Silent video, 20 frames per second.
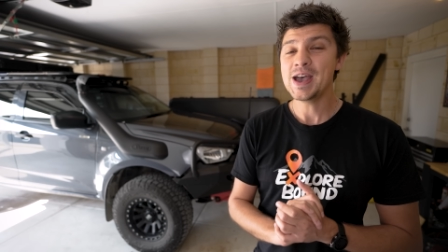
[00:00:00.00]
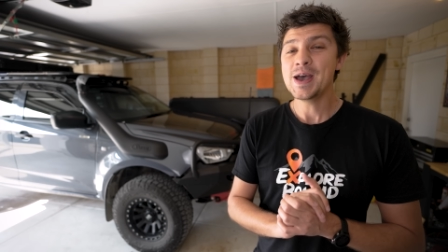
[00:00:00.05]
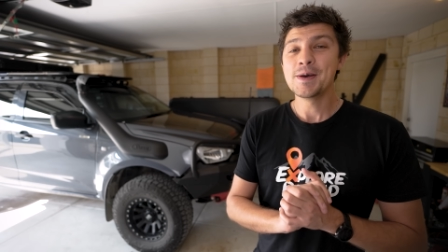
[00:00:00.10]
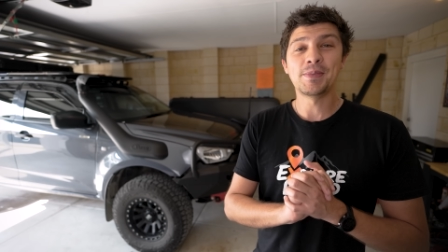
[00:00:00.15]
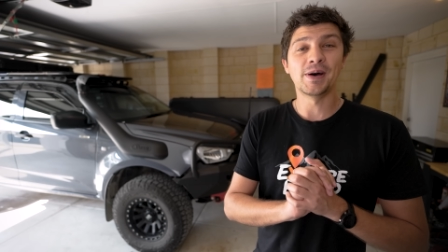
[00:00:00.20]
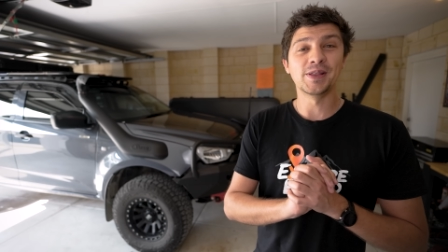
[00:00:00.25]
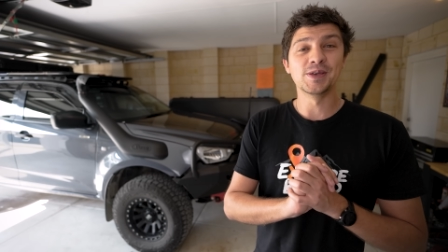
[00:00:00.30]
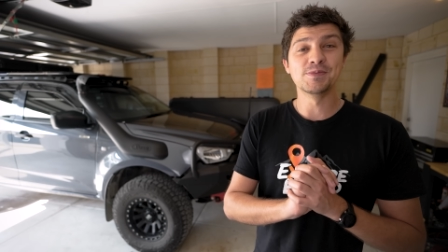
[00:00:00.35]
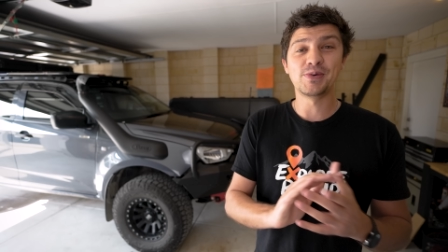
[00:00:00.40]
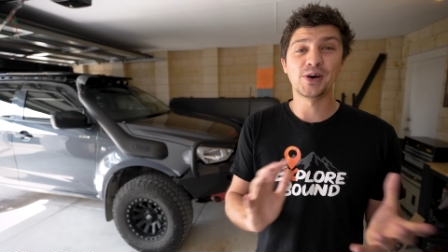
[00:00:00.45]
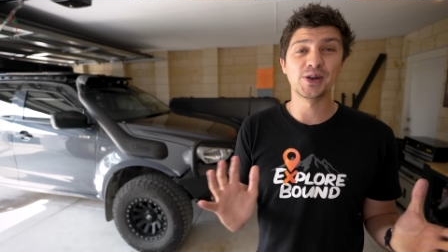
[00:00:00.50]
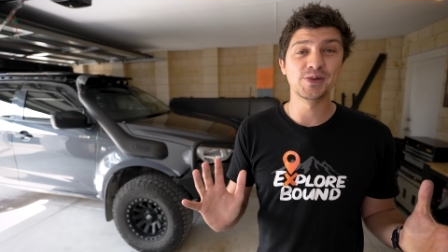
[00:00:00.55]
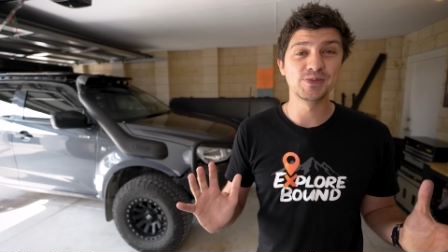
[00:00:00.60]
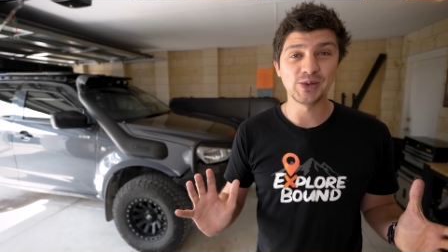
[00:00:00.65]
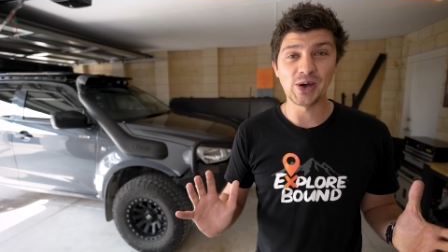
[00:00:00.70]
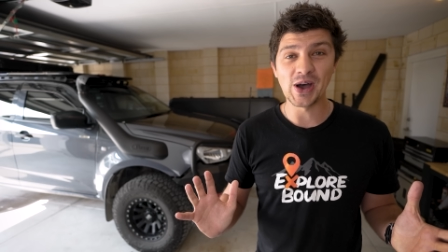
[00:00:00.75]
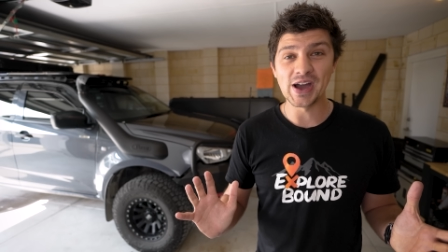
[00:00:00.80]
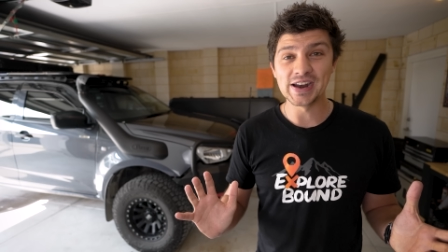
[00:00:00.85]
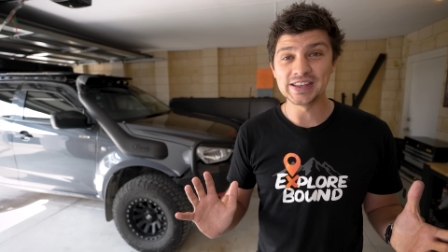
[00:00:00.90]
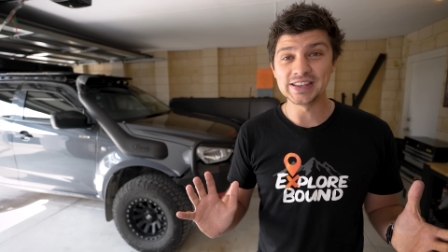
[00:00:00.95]
But the bottom
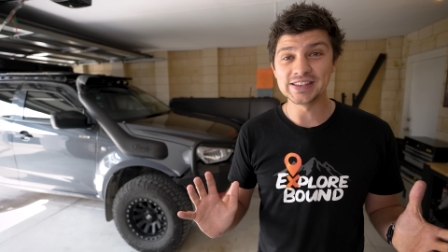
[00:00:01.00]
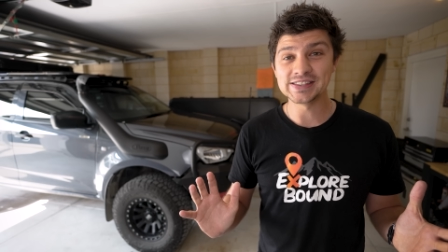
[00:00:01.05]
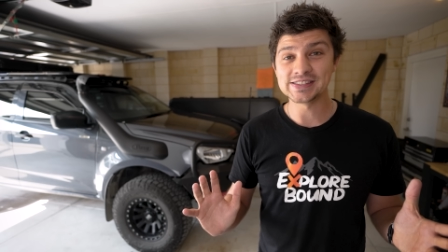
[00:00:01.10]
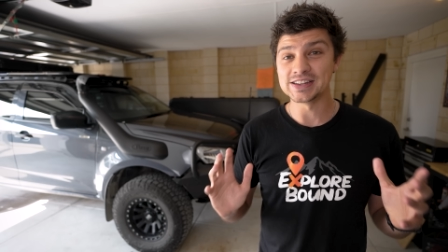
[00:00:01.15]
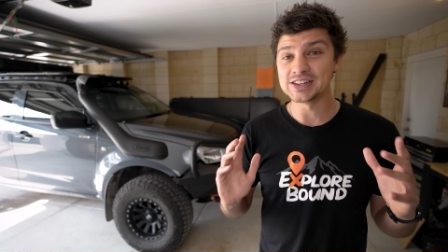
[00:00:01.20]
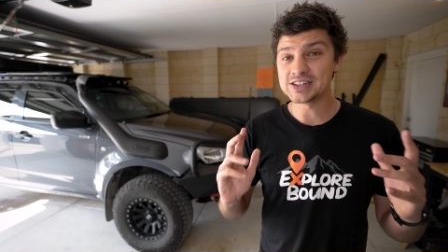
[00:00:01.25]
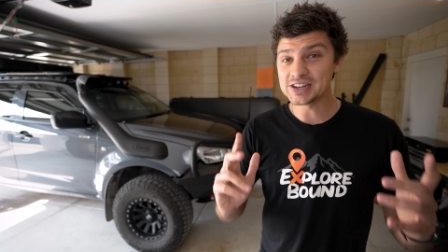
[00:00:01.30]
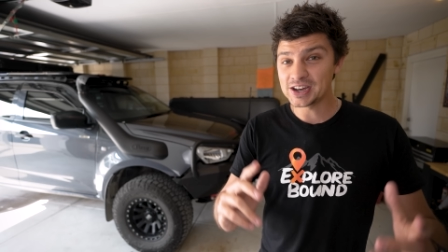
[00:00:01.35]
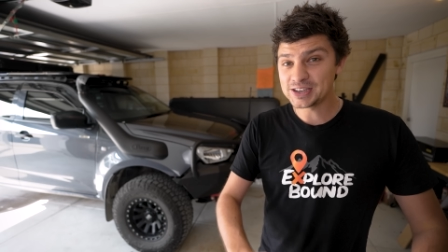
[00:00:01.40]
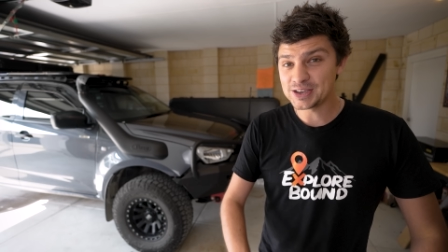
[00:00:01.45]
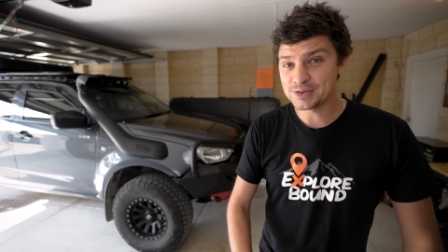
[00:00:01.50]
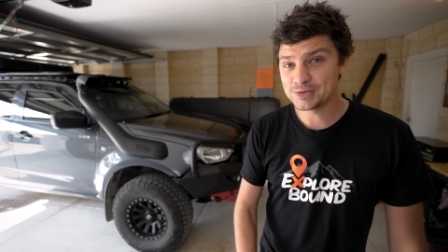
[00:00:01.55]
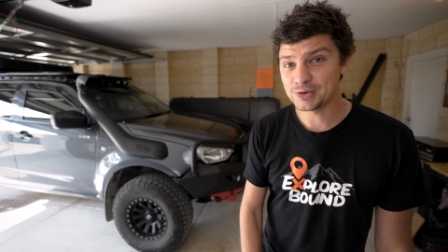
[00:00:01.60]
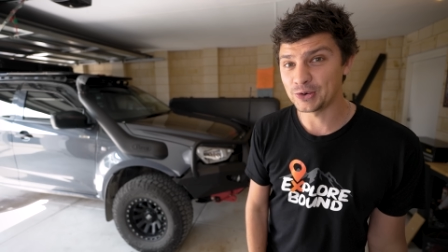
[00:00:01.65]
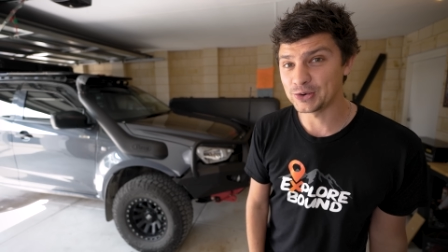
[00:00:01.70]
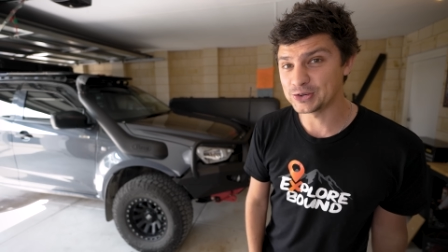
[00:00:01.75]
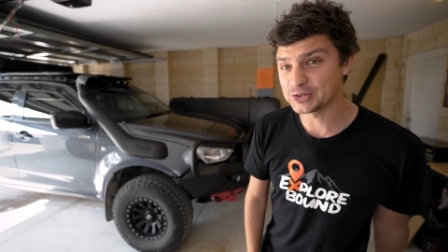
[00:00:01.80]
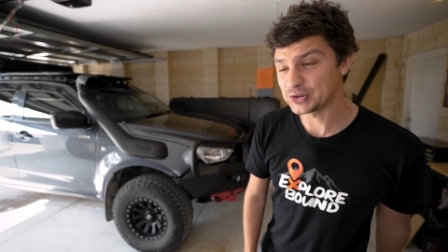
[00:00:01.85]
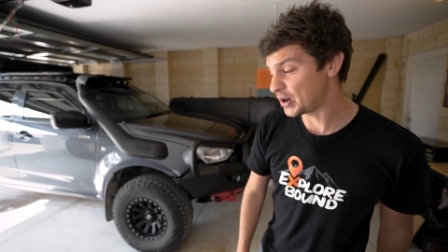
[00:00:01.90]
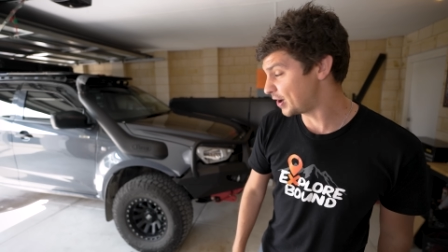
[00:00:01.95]
line is that chunky
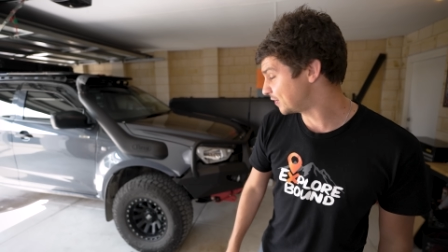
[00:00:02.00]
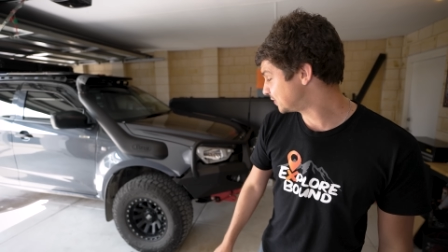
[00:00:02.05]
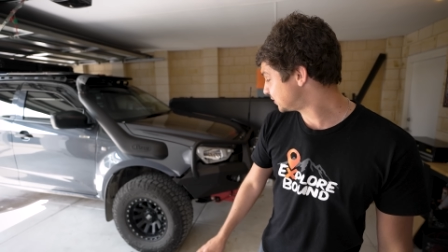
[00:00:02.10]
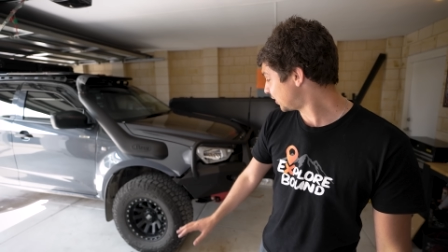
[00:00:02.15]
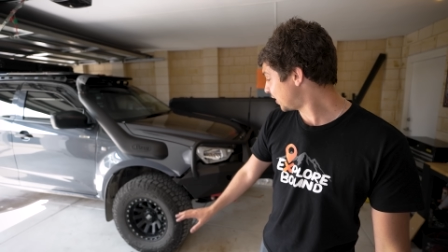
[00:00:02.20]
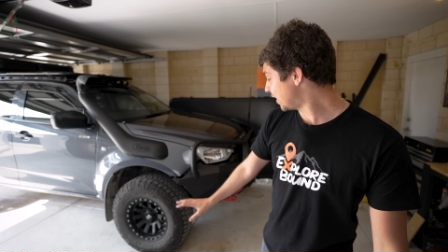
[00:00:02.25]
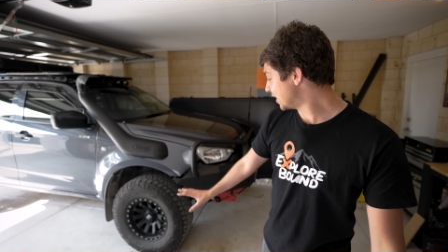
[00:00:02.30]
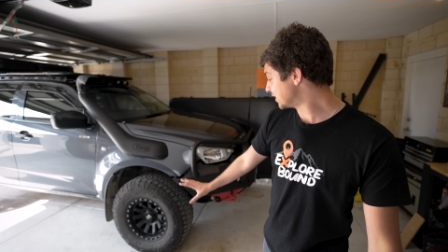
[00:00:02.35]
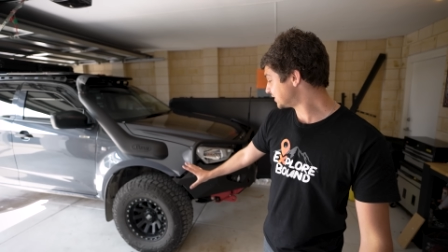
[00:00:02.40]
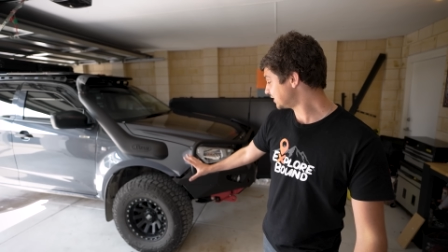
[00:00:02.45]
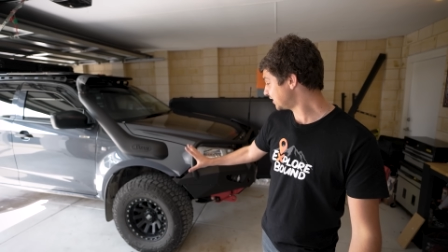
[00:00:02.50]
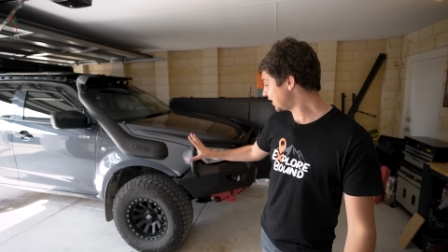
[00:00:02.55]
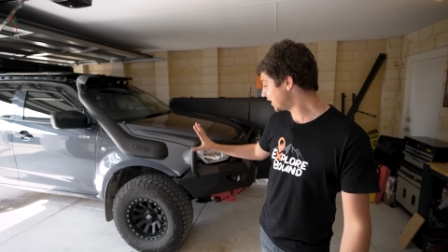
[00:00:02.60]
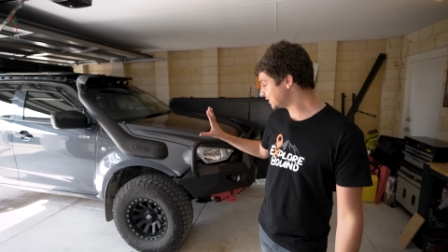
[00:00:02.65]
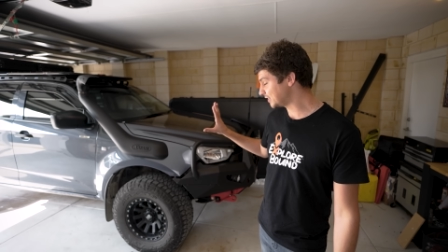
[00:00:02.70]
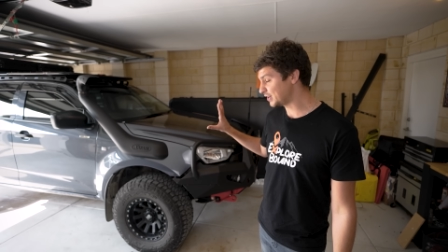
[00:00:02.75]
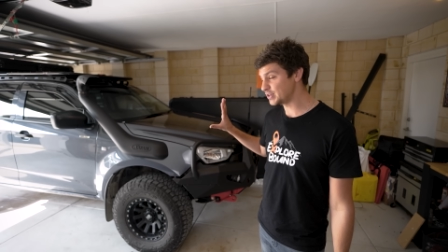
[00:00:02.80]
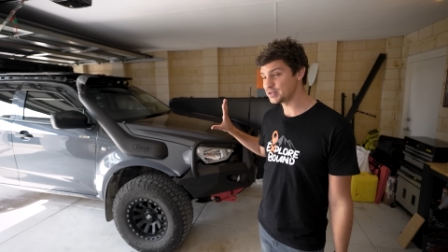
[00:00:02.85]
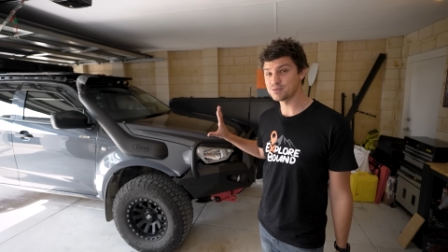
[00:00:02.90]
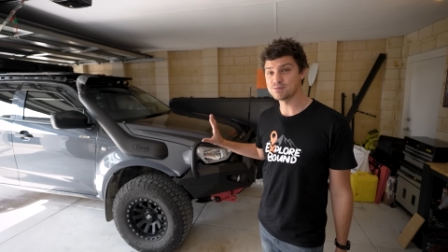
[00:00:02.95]
four-wheel drive tyres like
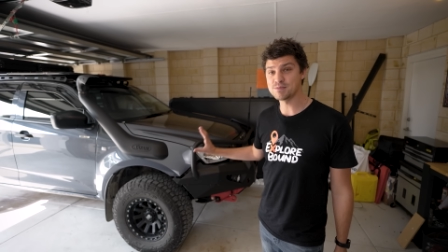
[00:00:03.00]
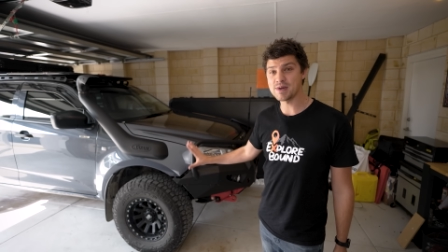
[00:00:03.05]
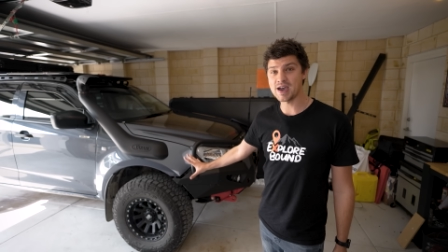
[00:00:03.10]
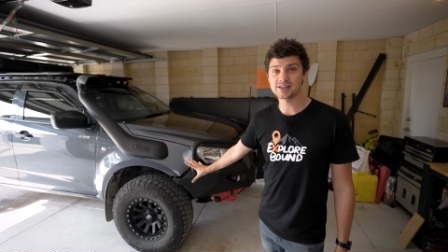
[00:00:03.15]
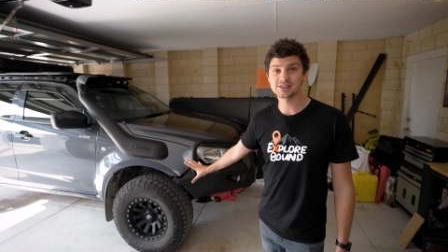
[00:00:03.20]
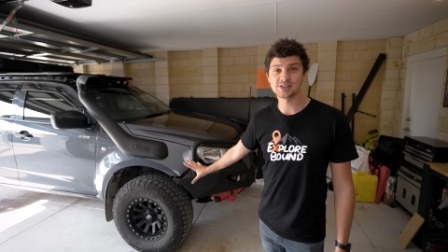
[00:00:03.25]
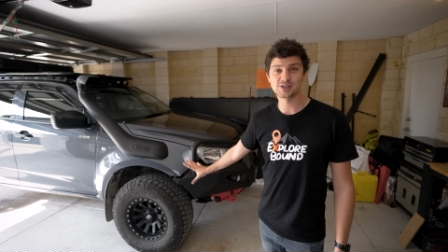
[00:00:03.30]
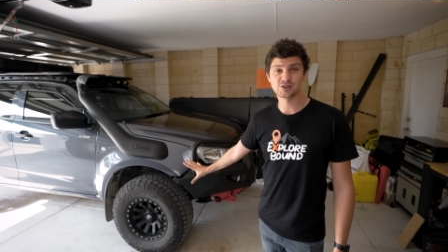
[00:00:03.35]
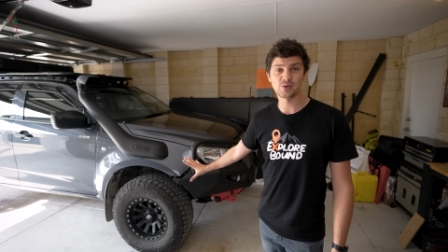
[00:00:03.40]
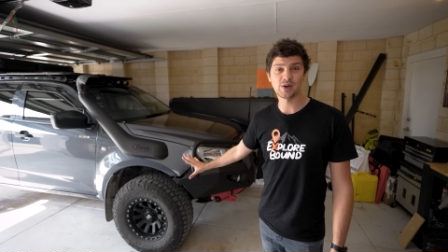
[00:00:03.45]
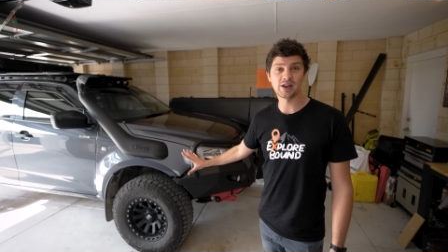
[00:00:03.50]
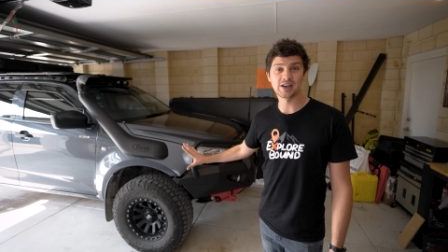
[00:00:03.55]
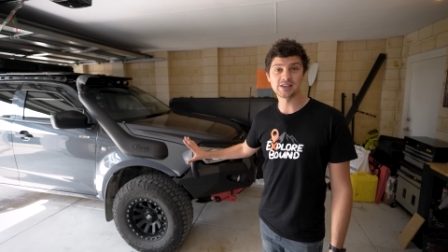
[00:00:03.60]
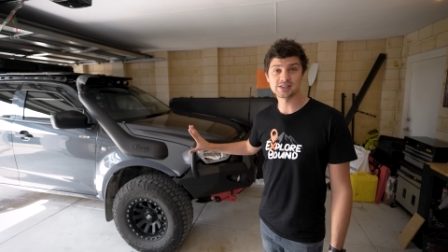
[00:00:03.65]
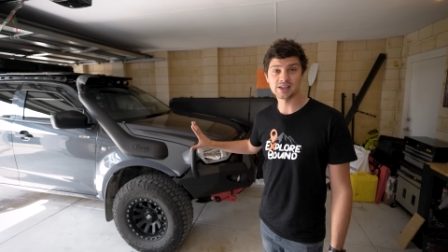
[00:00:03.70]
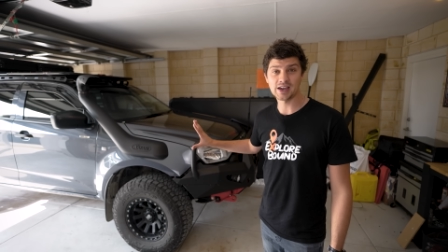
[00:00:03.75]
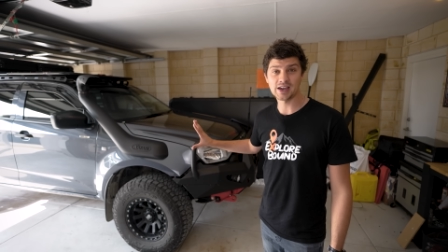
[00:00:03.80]
these Maxxis Razor